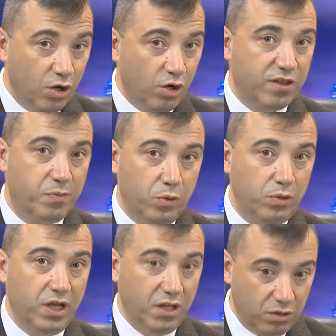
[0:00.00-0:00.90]

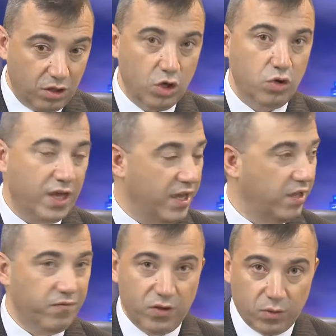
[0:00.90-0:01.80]
Hospital in the UK,
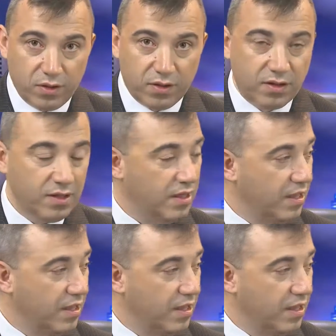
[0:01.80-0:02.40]
viewers.